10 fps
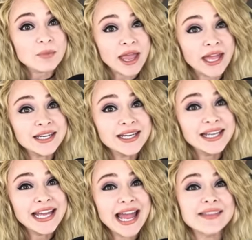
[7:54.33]
pan
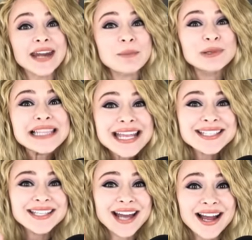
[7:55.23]
and then I
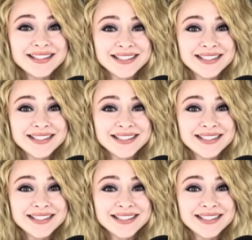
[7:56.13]
place it on